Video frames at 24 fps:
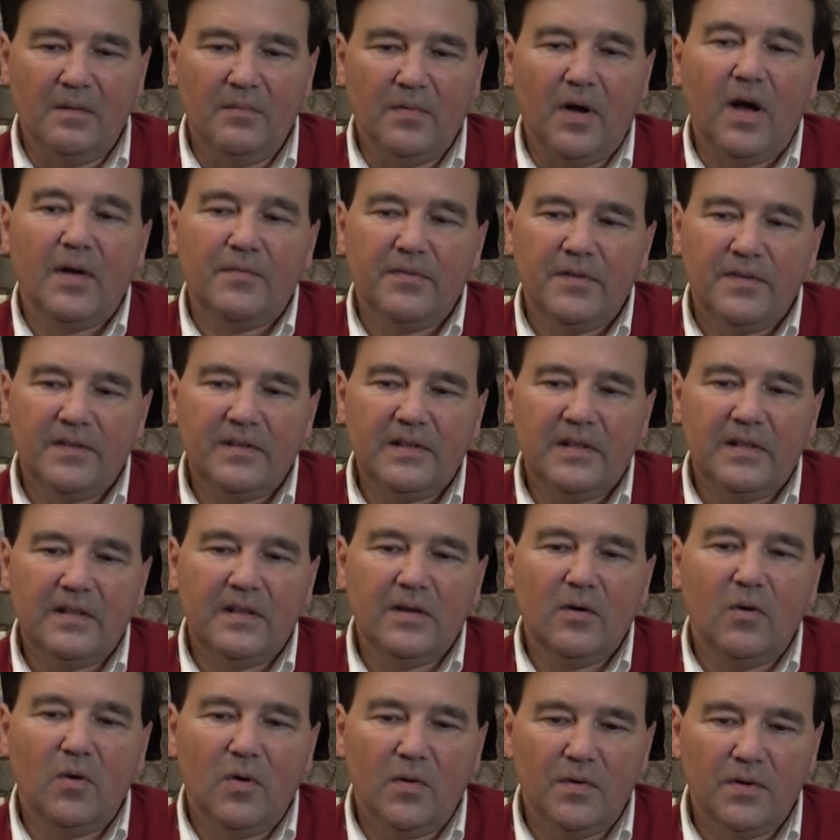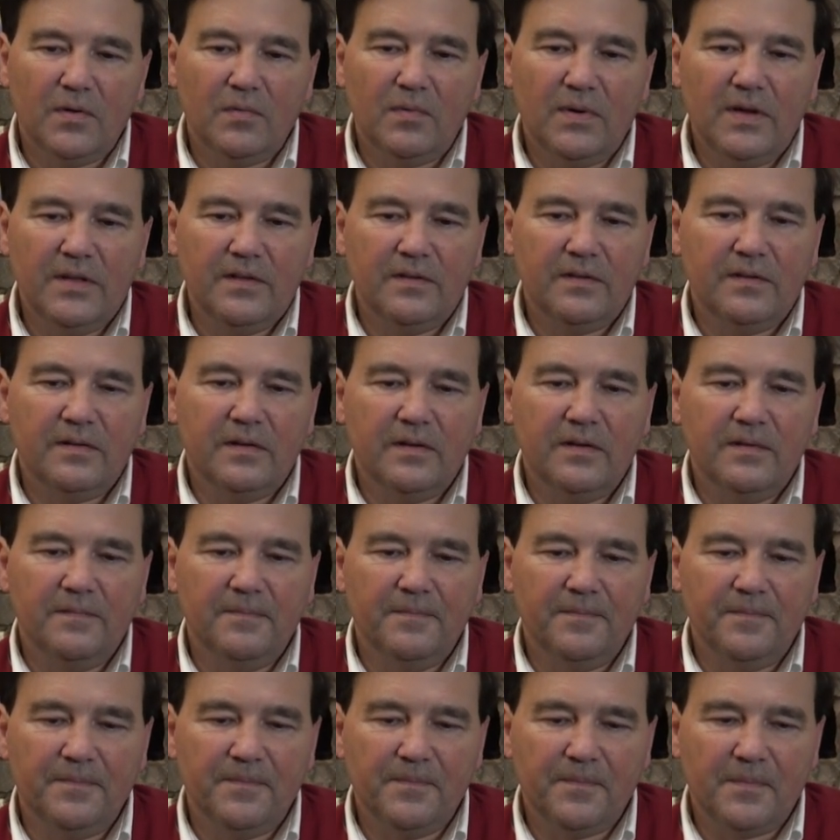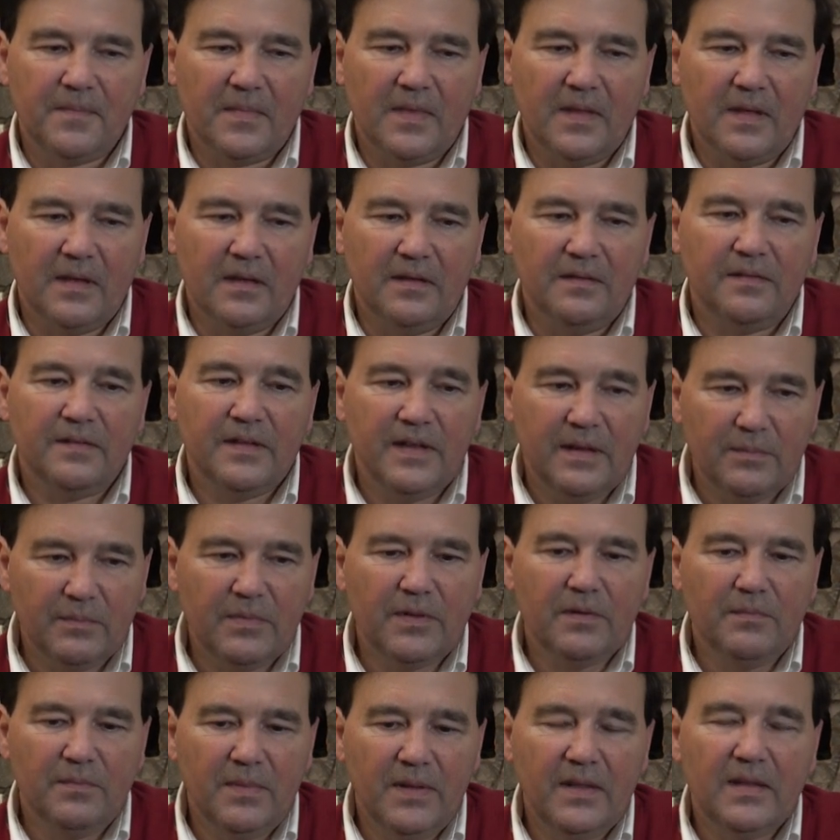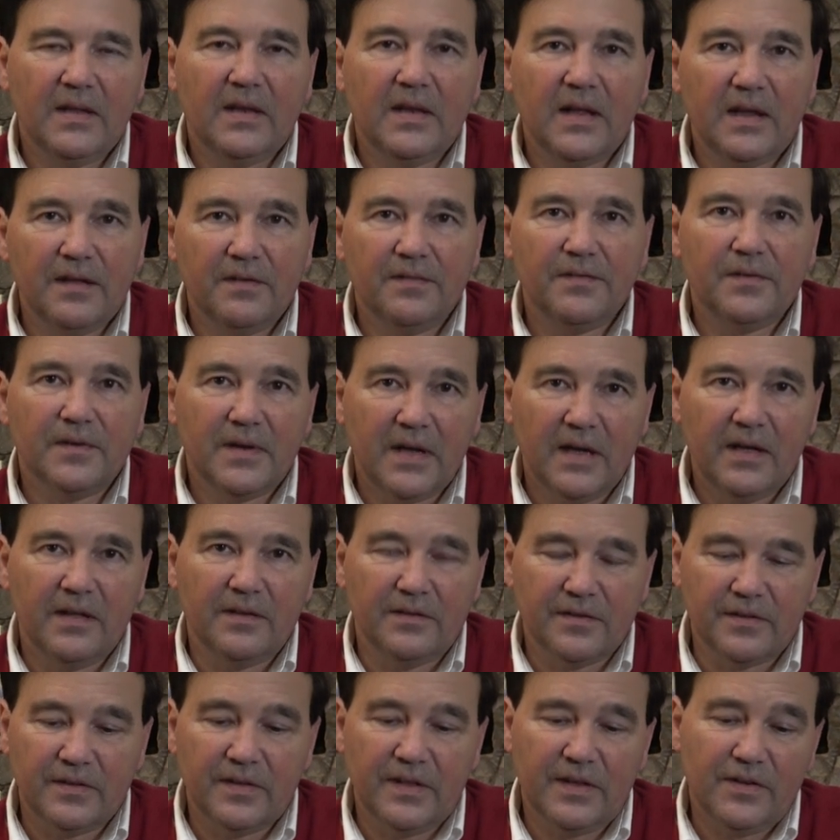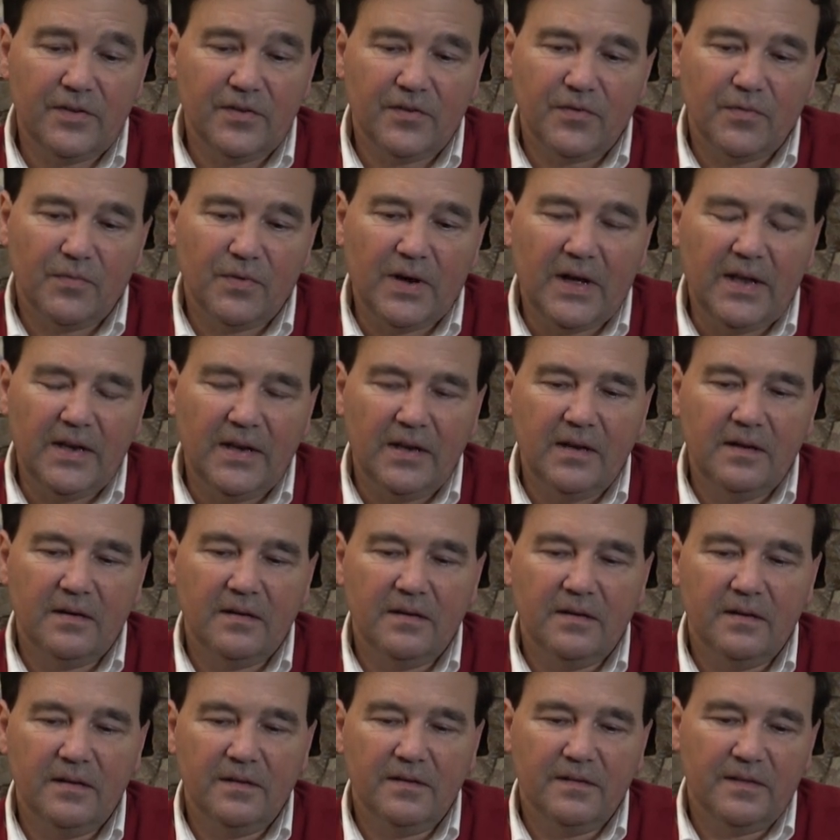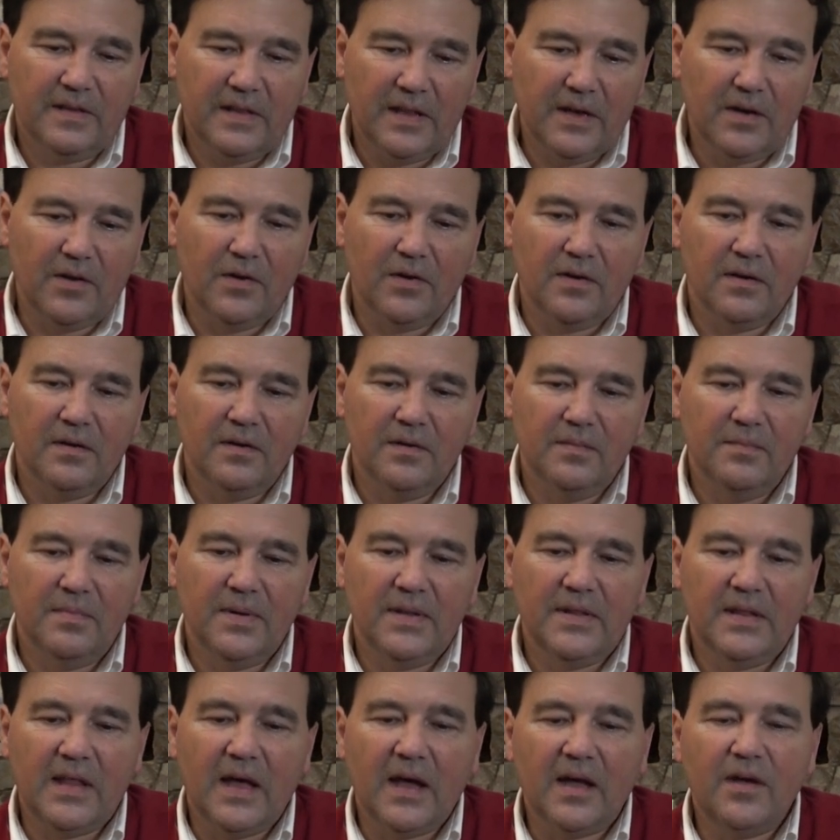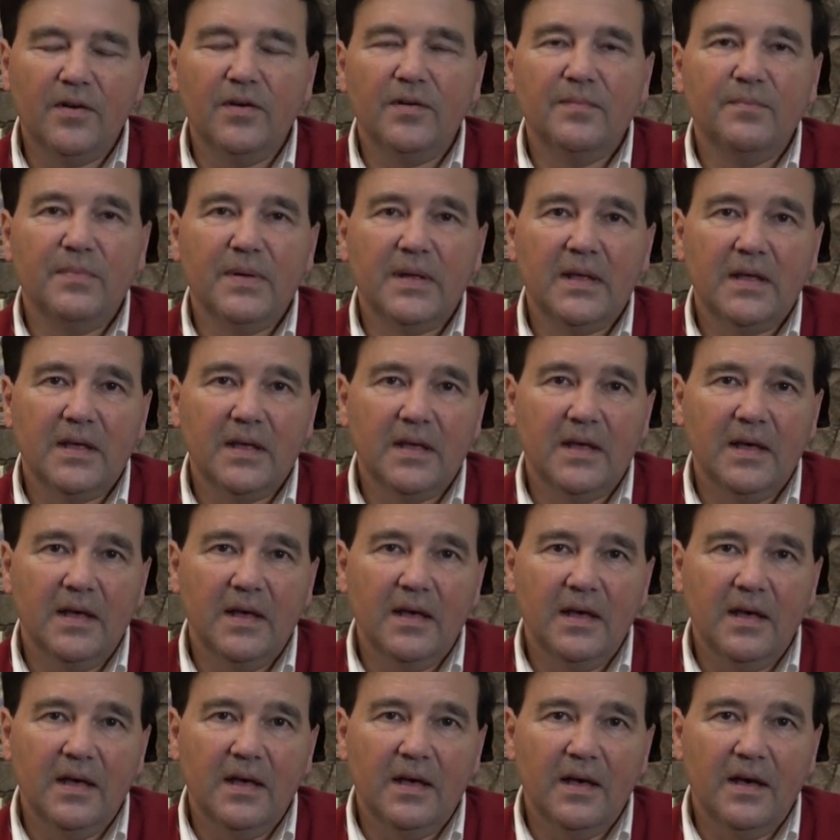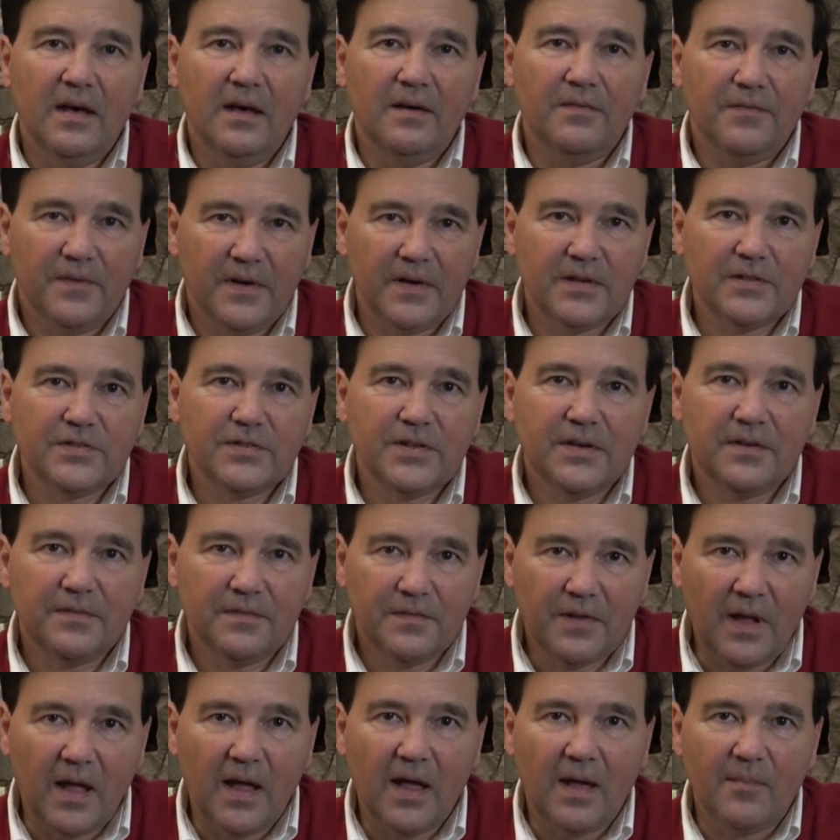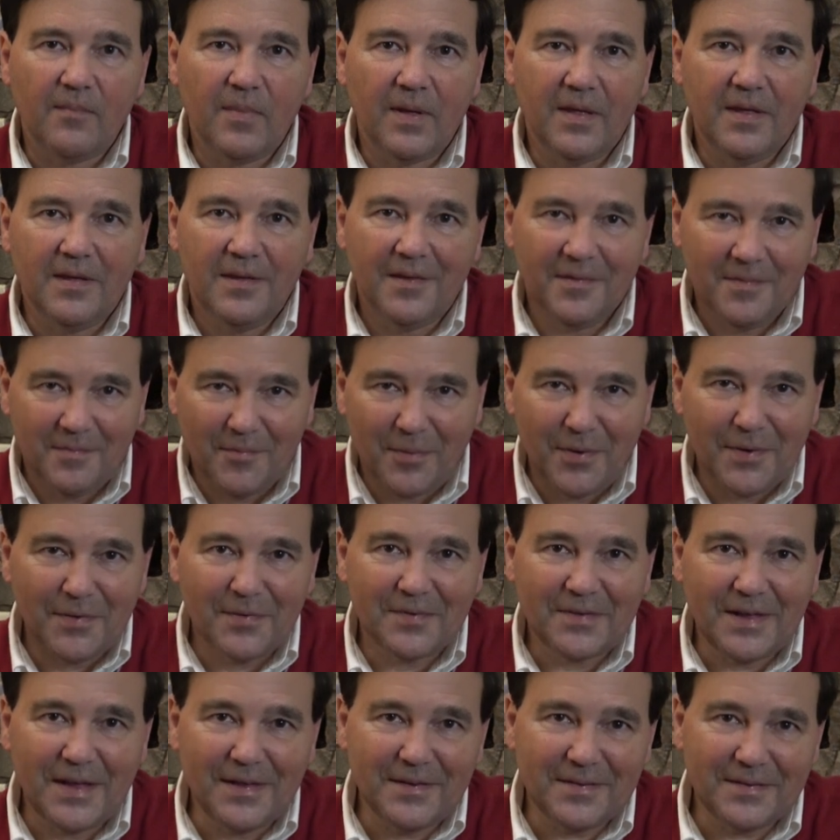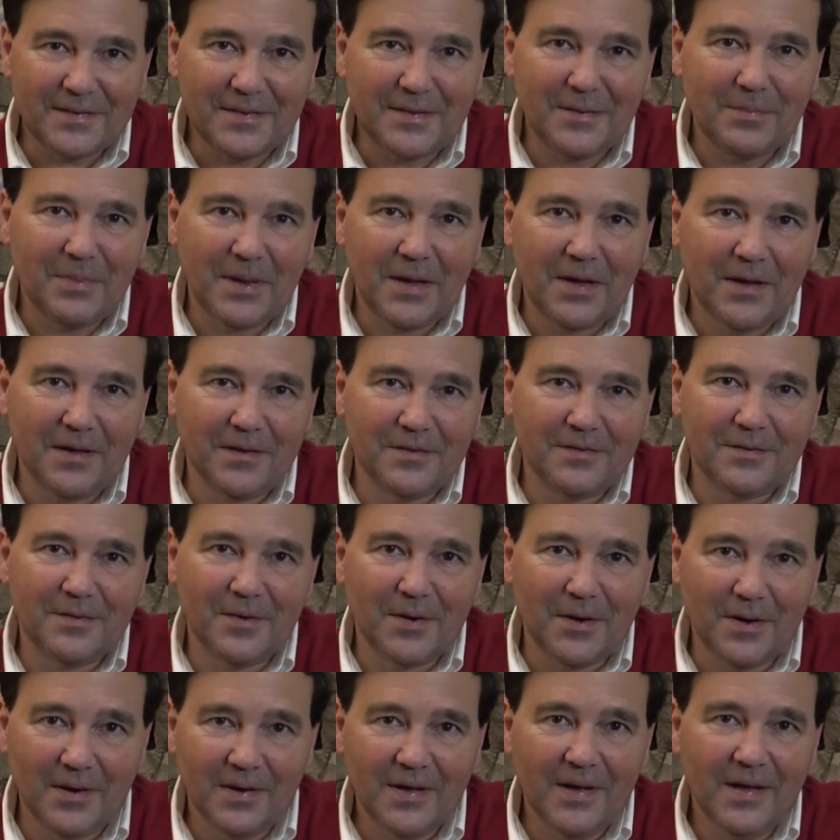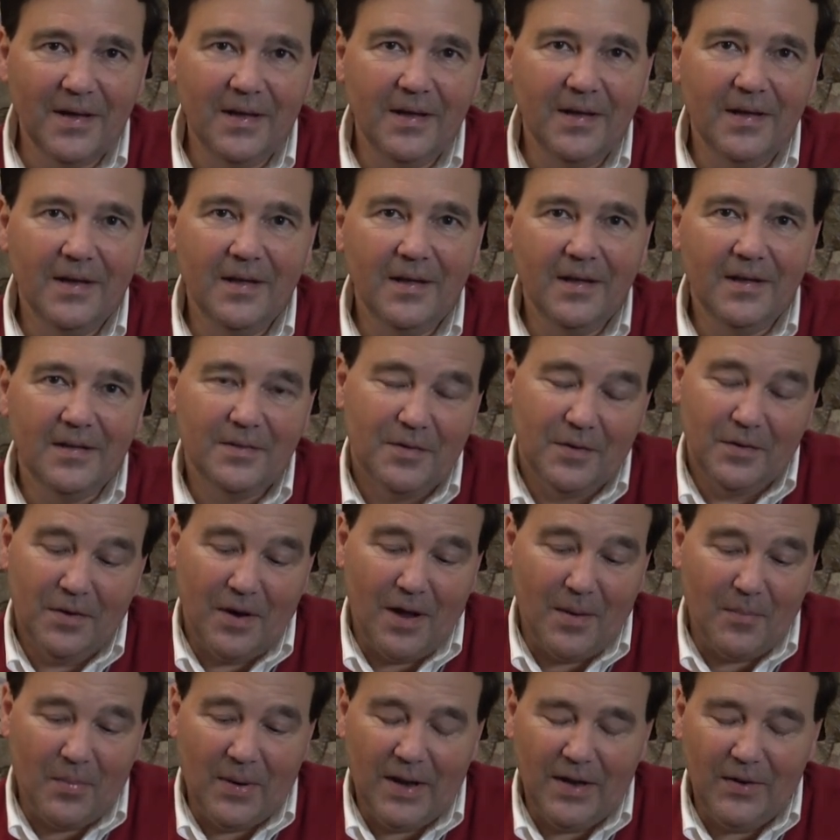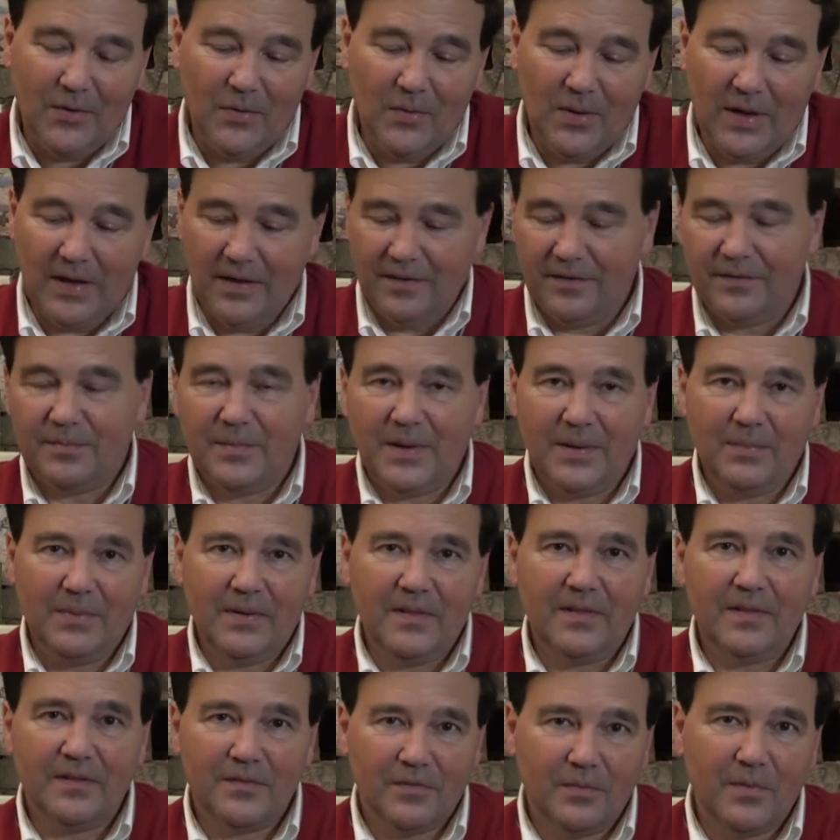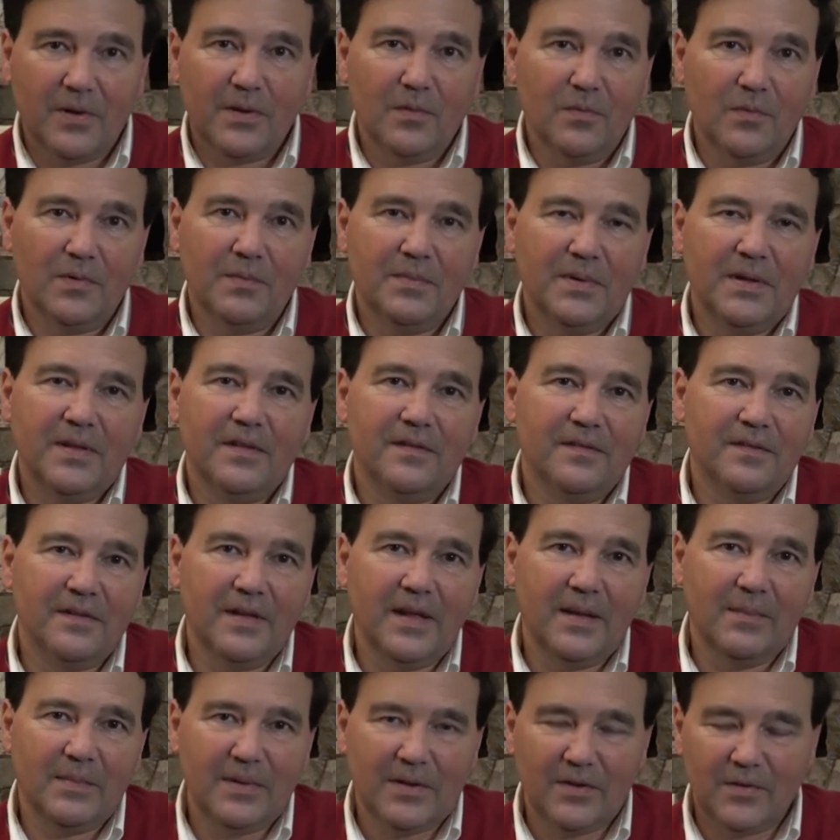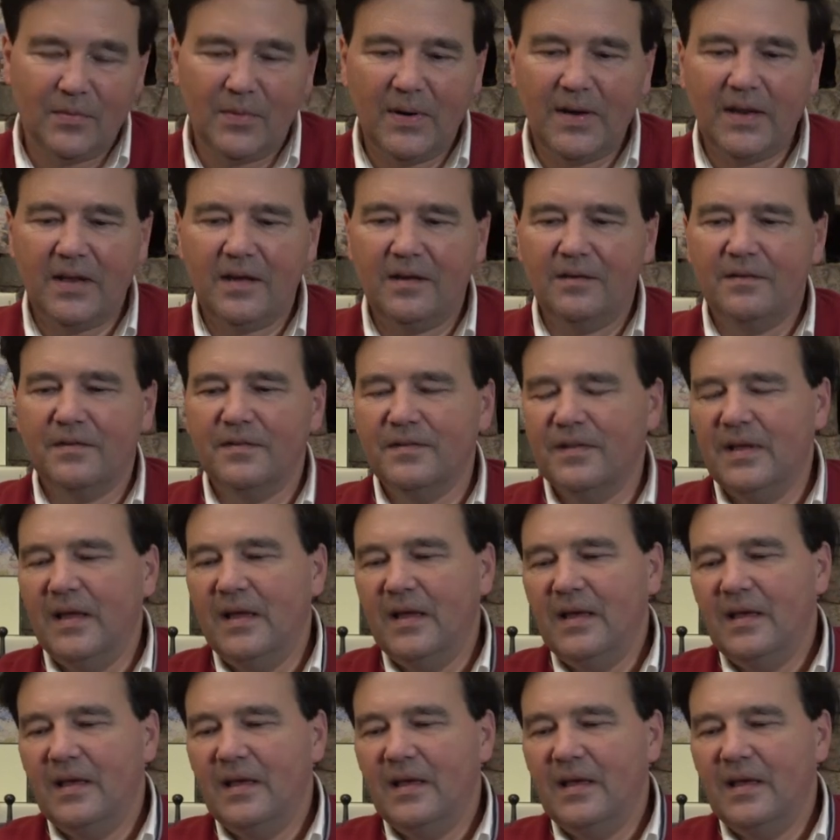Obviously, the older ones seem to be the nicer guns. They just run slicker, but that could be a function of time, precisely because they're not brand new guns. Maybe this one will be the same in 20 years.